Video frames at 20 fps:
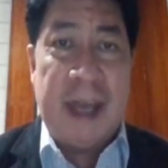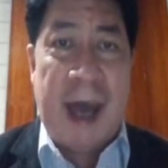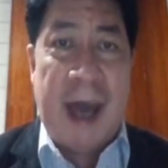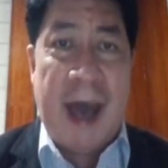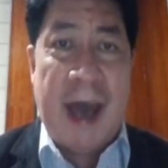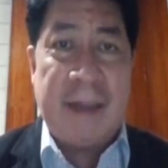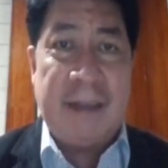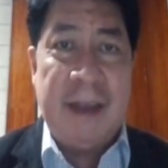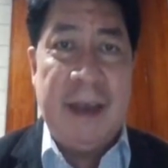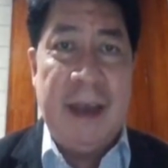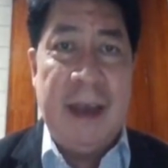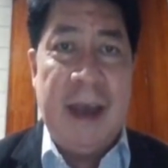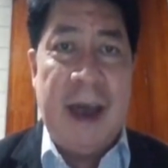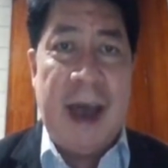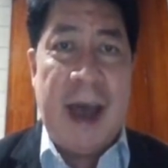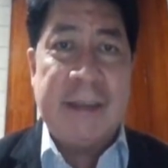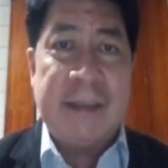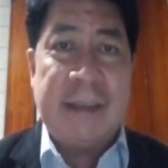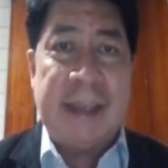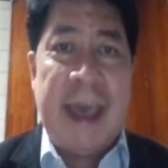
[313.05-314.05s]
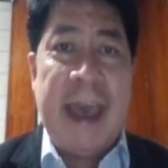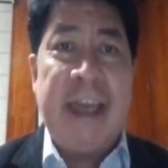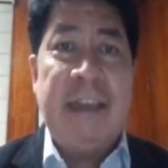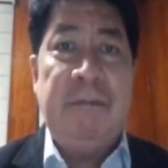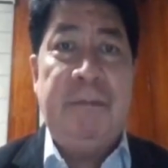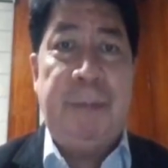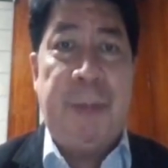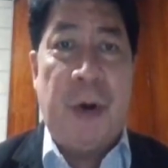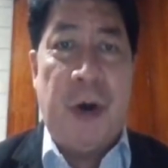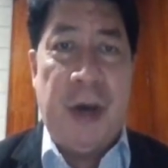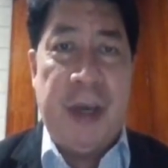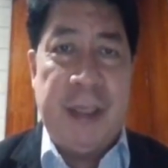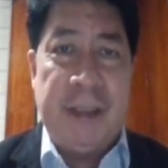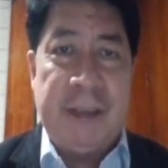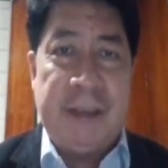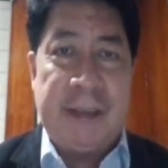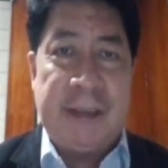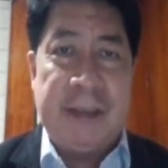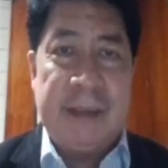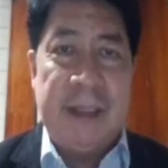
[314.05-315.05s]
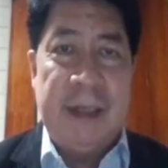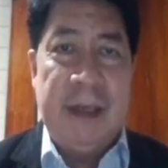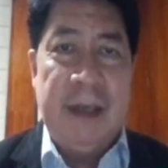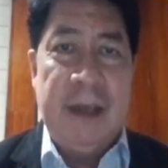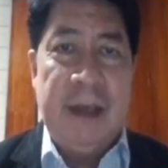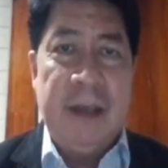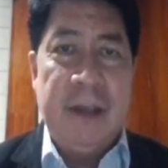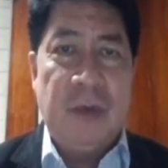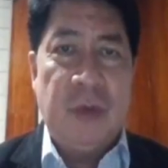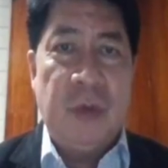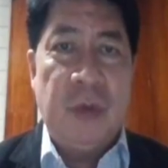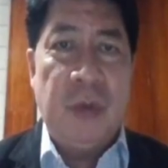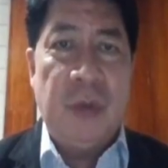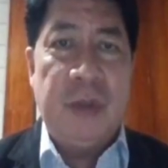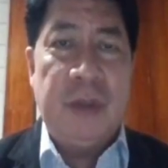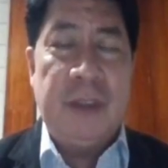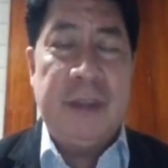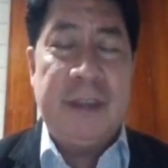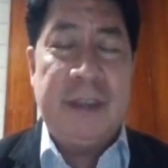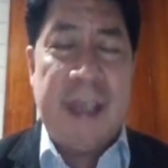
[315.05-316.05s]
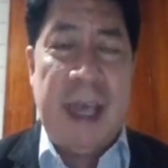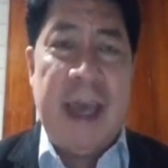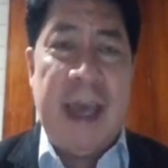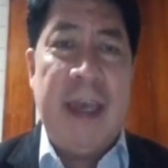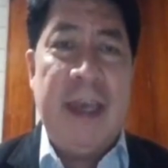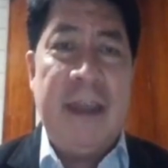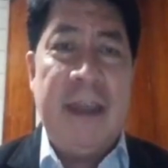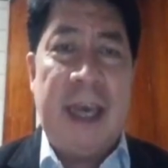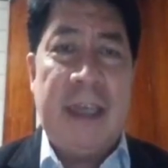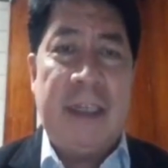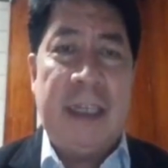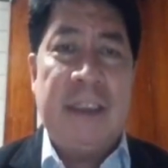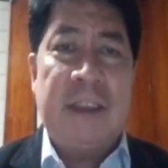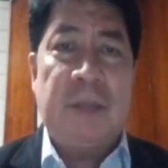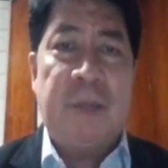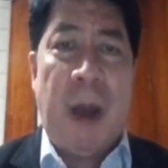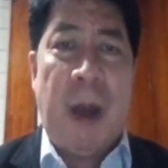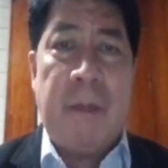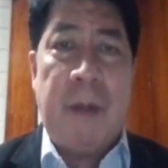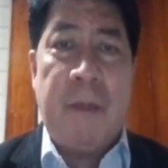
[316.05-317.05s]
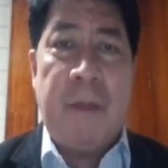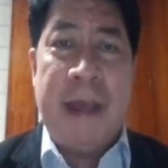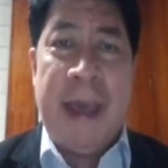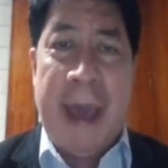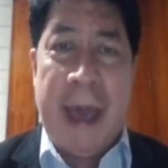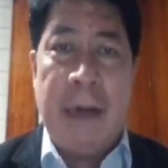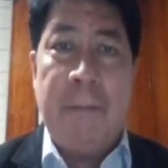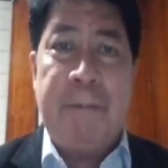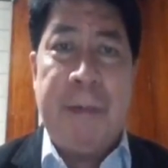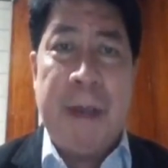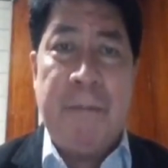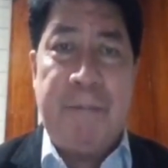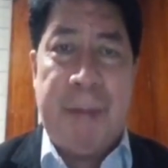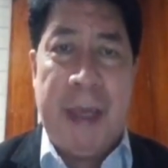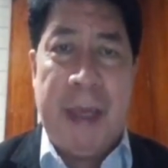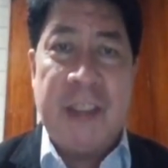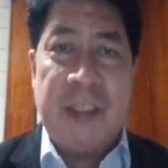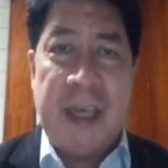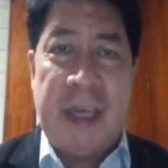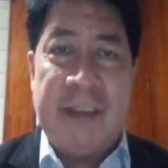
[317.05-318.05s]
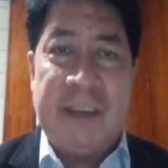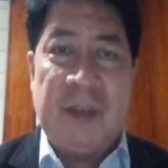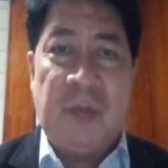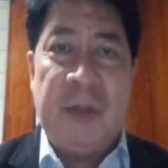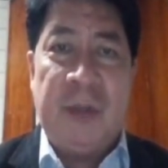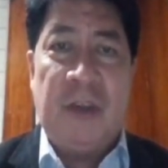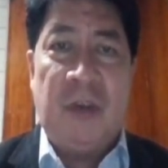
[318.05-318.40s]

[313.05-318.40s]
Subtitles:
at as endpoints to say that it's probably helping patients with